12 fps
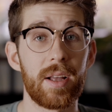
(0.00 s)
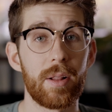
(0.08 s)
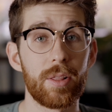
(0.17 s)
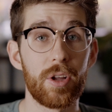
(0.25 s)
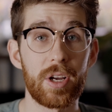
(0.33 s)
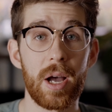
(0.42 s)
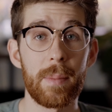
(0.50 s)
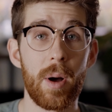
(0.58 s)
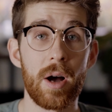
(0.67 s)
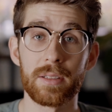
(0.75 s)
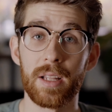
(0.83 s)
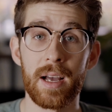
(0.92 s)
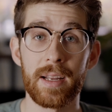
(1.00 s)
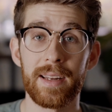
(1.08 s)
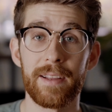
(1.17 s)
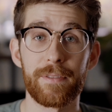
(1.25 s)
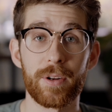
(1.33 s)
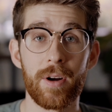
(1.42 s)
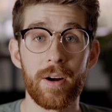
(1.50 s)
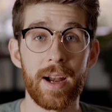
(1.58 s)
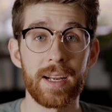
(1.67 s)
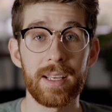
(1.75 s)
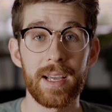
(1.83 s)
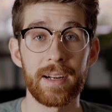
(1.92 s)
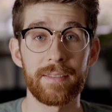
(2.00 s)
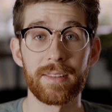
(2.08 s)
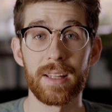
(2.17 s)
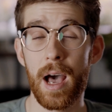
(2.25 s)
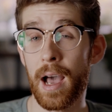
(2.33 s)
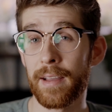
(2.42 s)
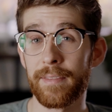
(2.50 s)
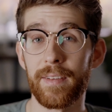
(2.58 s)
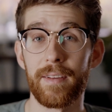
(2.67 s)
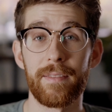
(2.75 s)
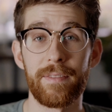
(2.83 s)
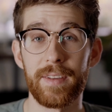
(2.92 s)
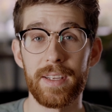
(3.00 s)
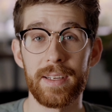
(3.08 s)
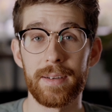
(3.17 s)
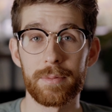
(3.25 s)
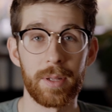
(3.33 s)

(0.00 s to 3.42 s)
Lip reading: look up online if there are any kind of live feed,